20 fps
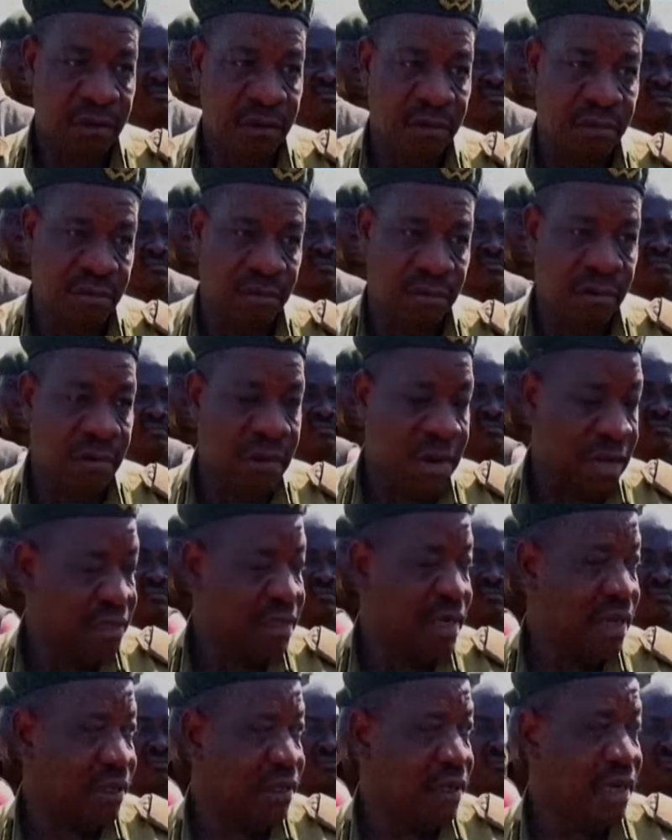Yeah, we
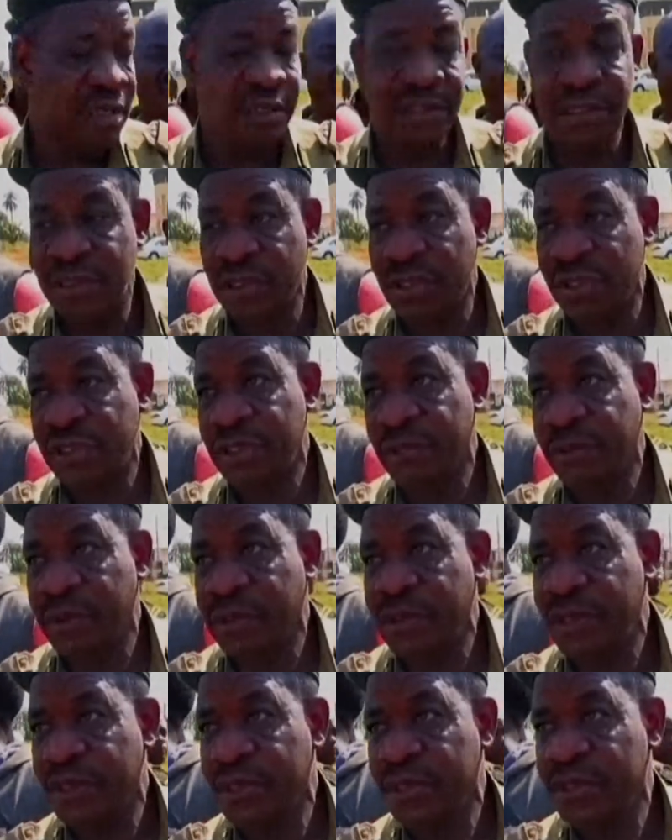were attacked. That's just
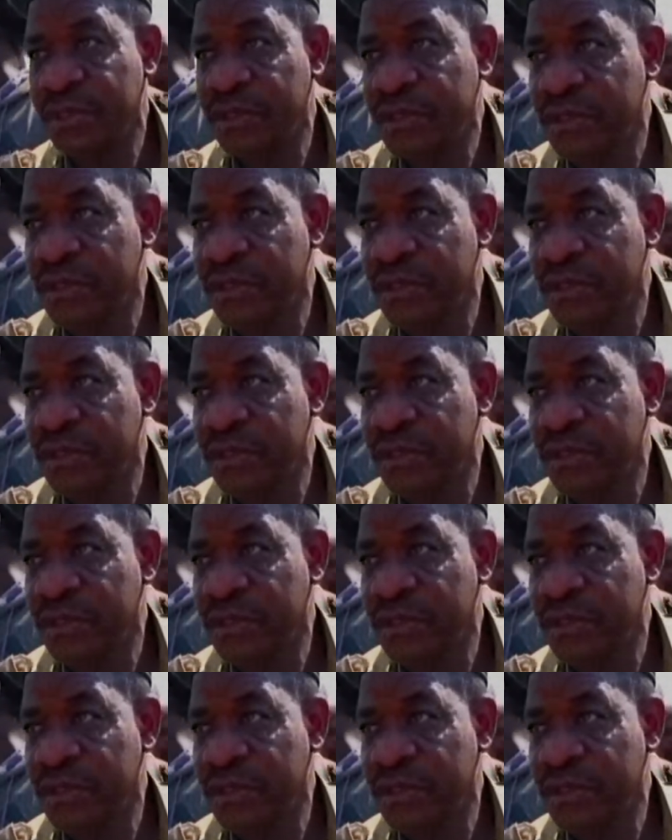the word.